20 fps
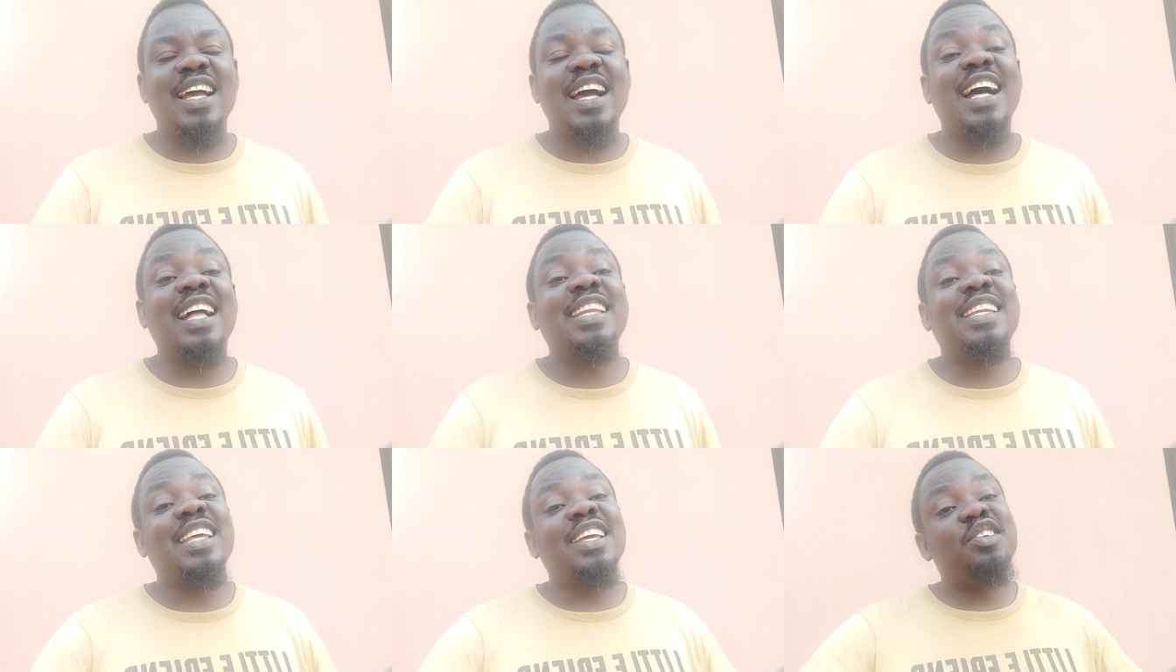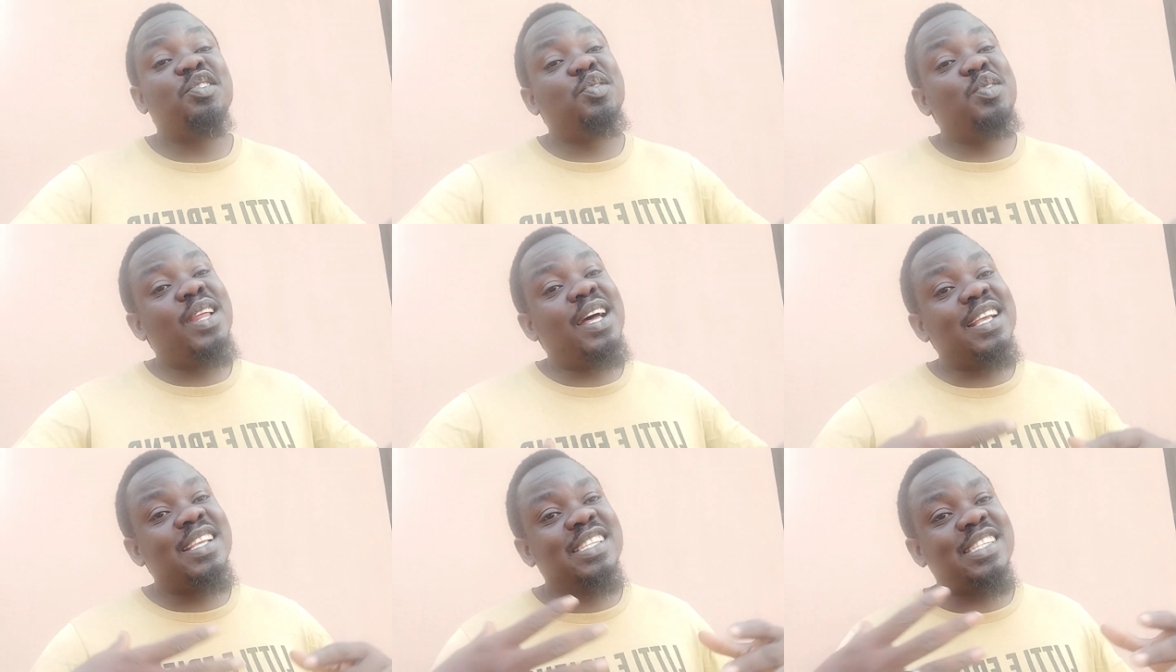And then you
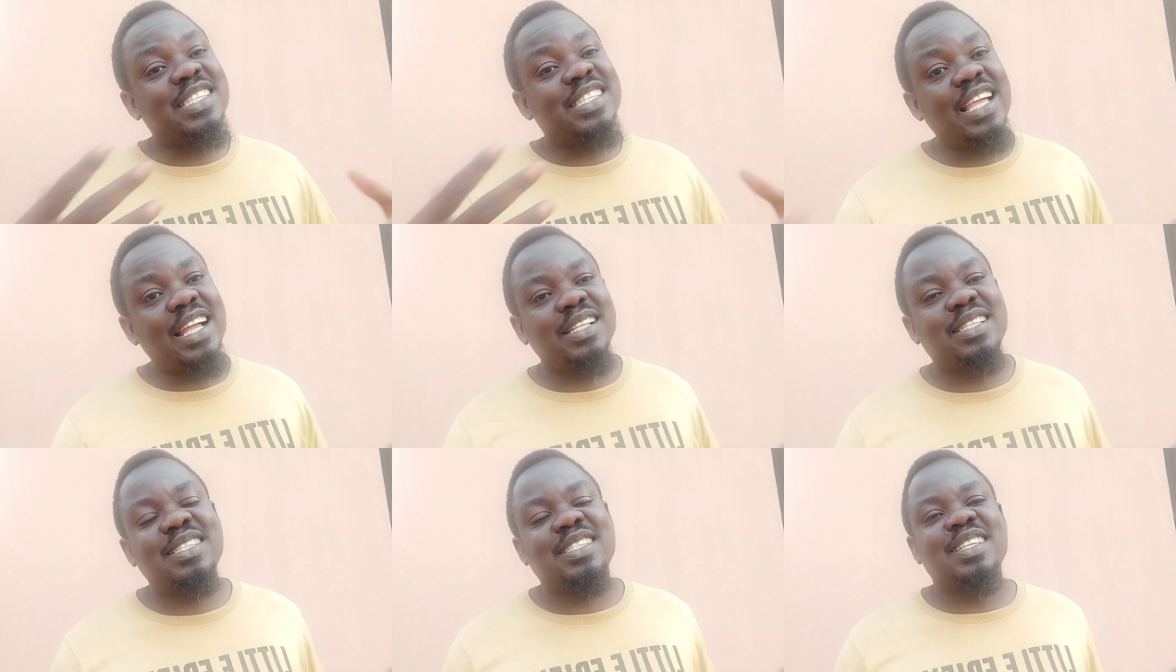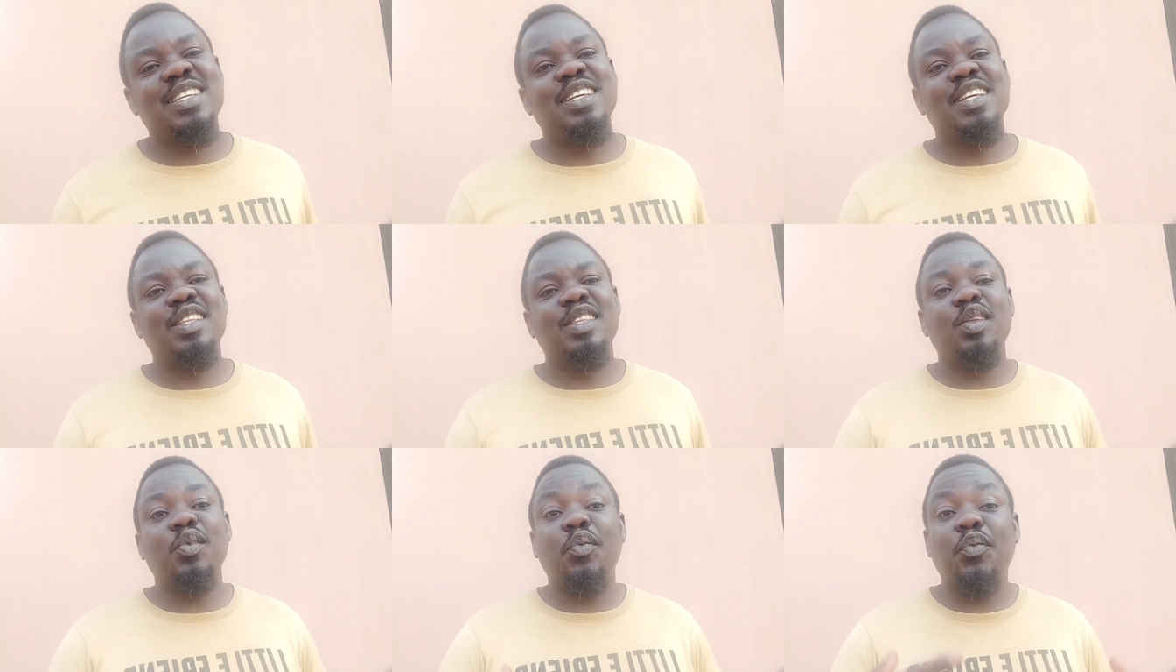now start
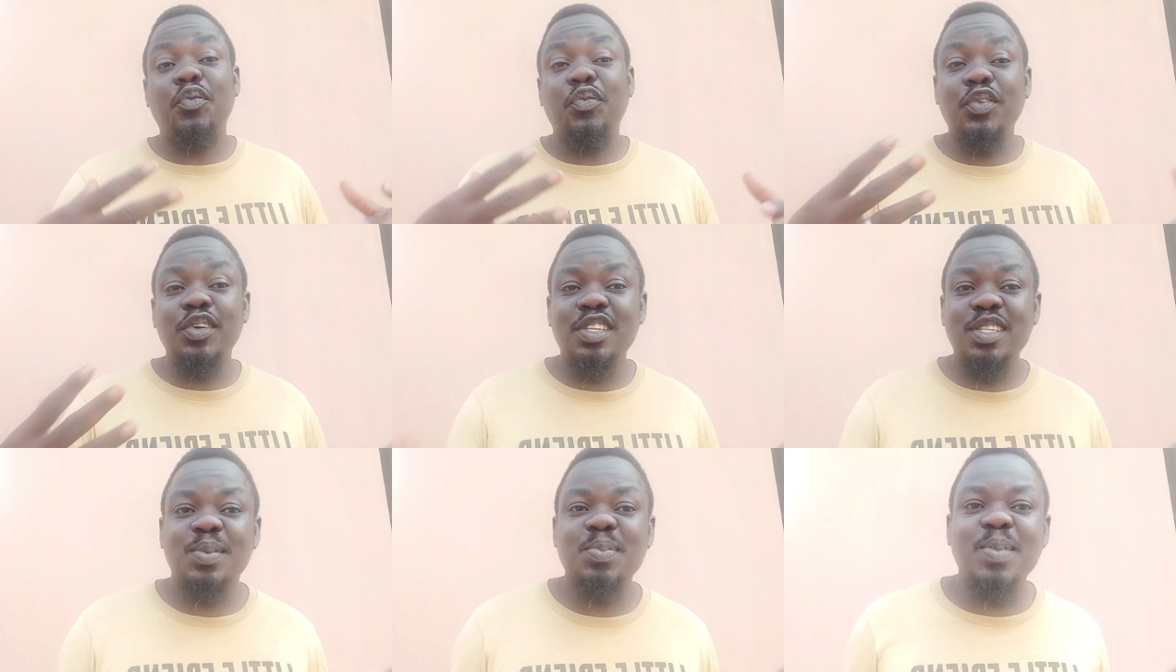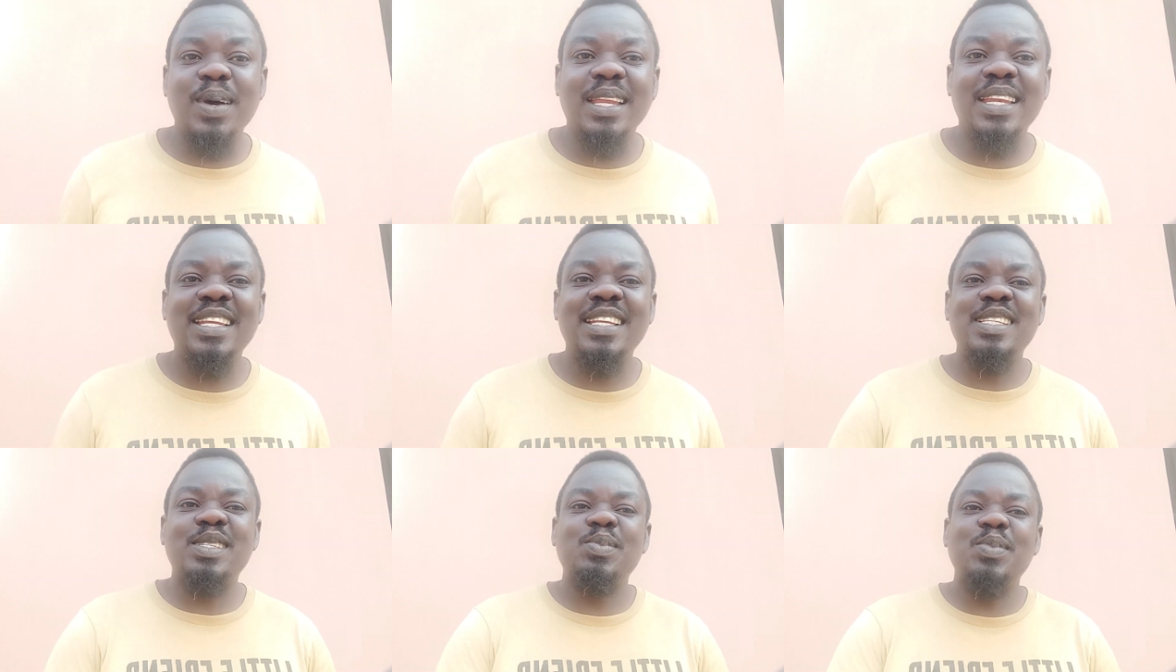the fish
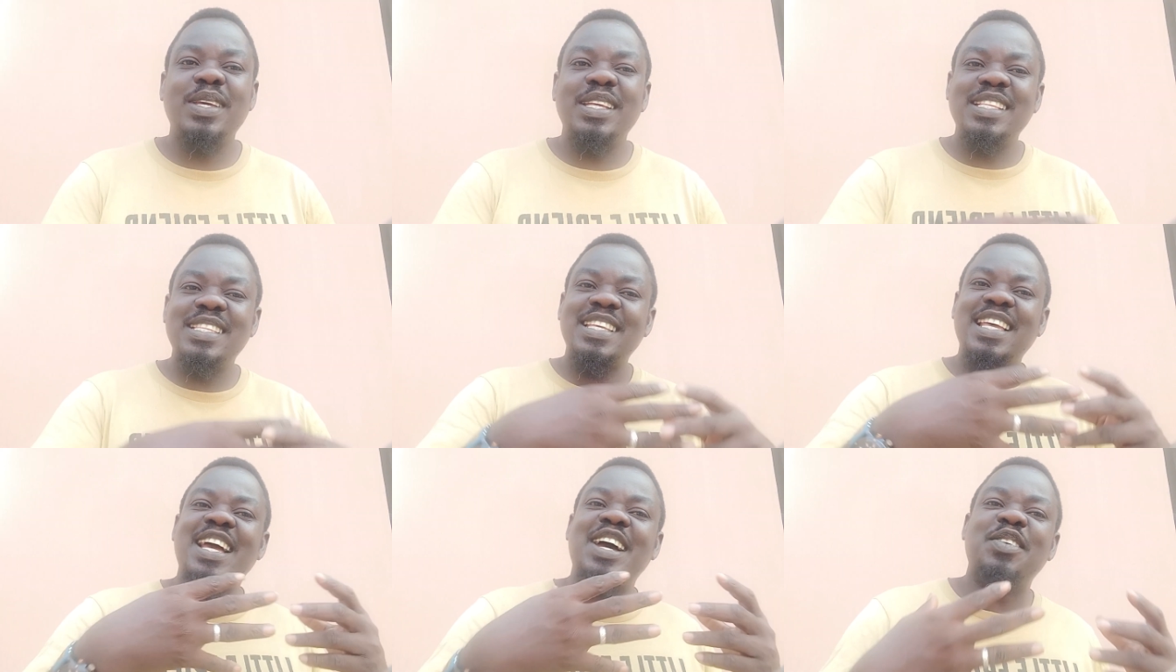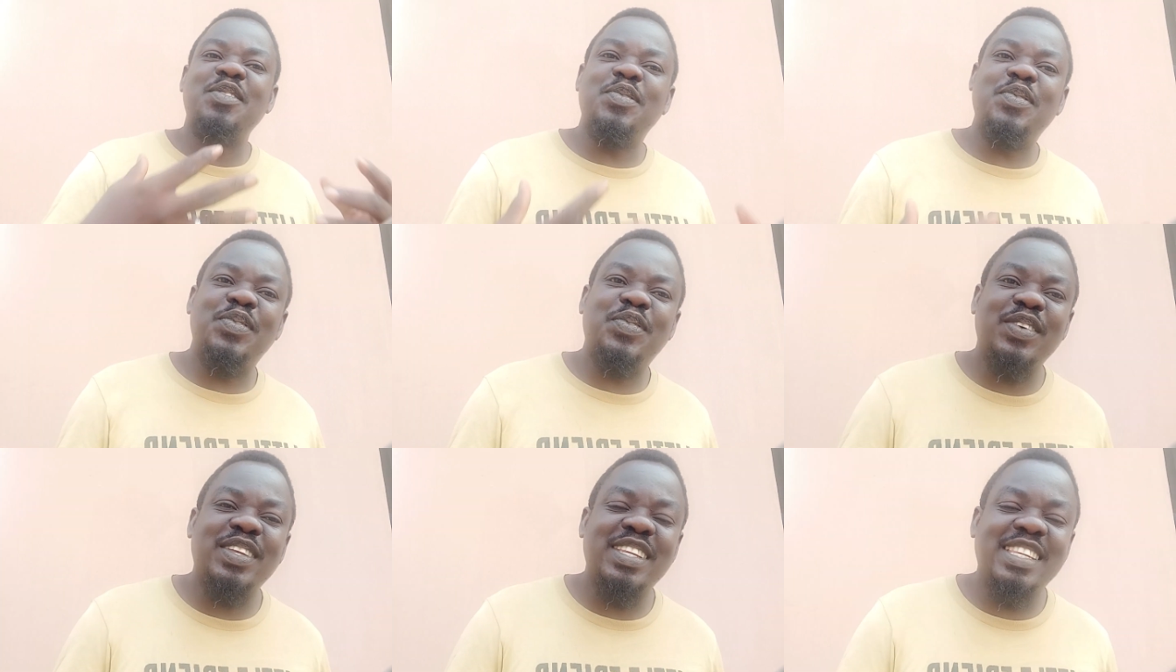management and
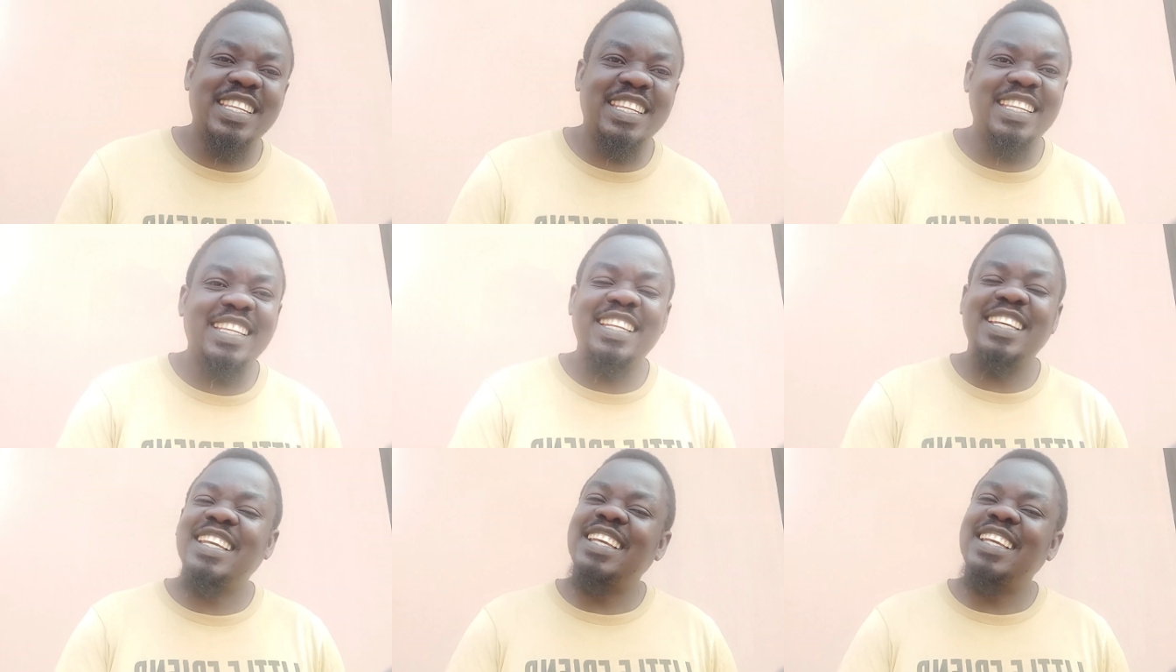feeding.